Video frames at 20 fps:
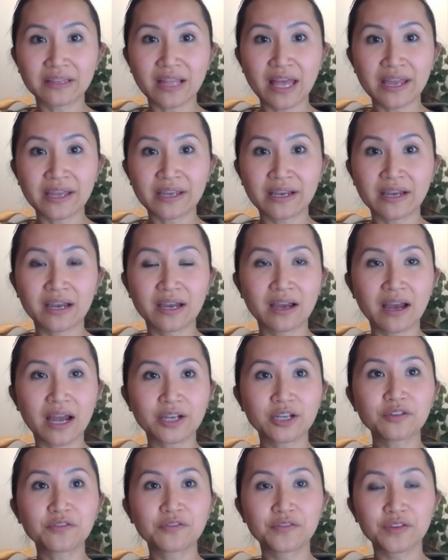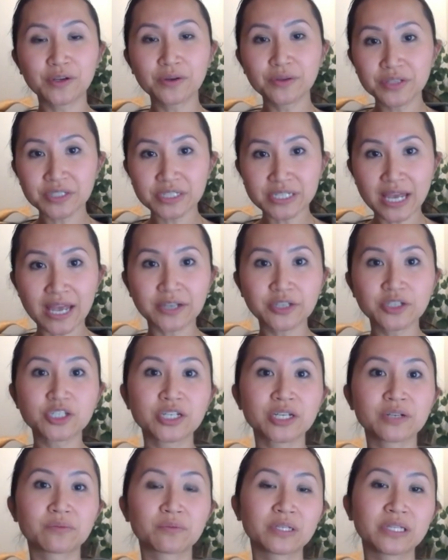Like I could feel the
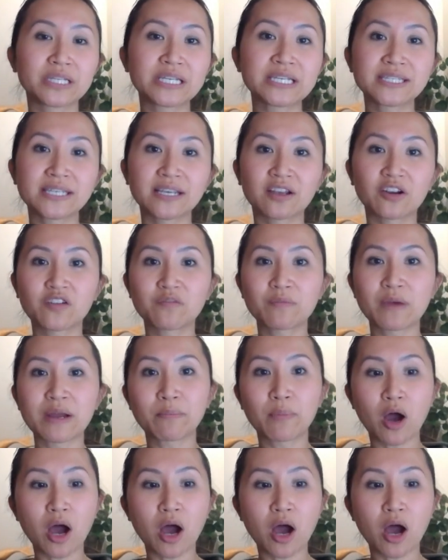tension releasing out of my